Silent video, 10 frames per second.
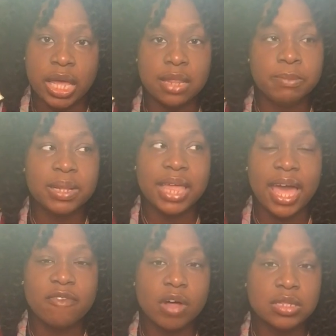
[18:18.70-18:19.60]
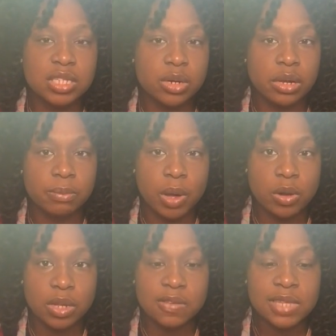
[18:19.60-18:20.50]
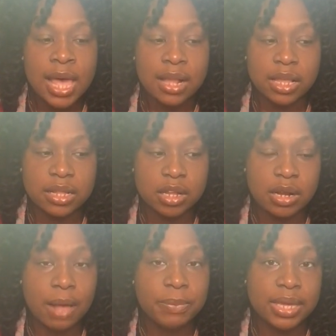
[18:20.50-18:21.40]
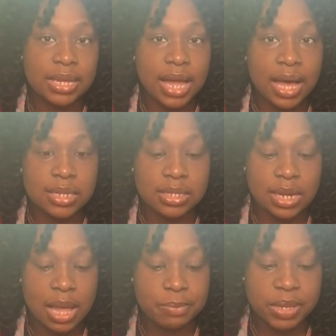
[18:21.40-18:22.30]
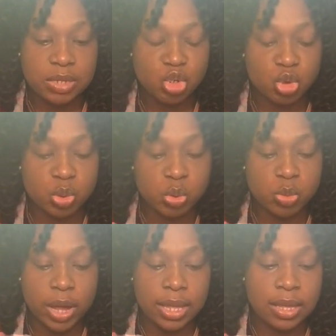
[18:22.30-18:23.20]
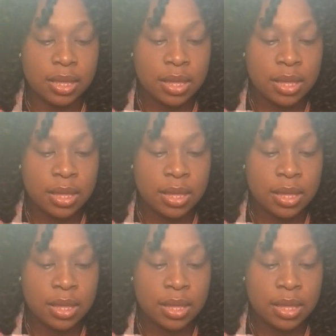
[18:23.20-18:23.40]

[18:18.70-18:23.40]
but they have ulterior motives. Like they're not being honest and not being true, right?